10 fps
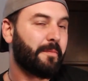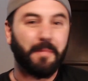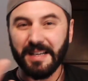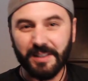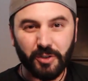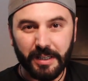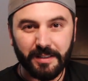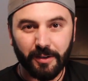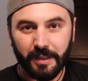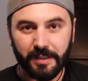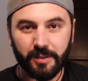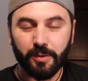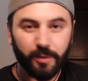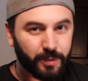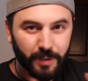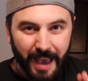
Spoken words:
My suggestion is to use